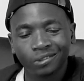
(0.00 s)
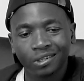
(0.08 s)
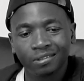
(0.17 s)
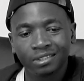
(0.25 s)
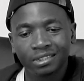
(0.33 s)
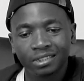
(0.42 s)

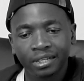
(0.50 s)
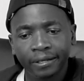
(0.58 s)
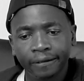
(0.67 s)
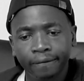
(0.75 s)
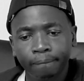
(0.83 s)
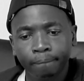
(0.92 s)
I would
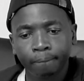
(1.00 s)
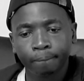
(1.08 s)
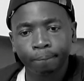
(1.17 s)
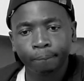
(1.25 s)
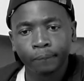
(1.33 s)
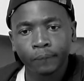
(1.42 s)
say
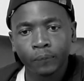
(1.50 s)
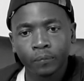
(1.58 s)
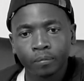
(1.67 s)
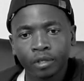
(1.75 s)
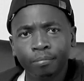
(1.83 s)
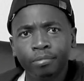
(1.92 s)

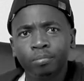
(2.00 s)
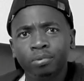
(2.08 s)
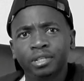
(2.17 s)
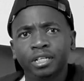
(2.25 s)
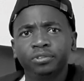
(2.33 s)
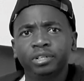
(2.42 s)

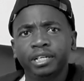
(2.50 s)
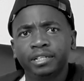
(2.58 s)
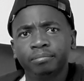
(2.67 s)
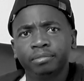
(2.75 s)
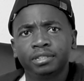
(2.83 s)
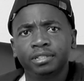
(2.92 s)
people that you get
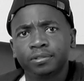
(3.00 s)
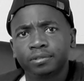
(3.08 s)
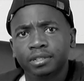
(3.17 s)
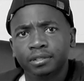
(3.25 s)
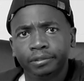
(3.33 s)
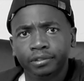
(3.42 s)
in business with.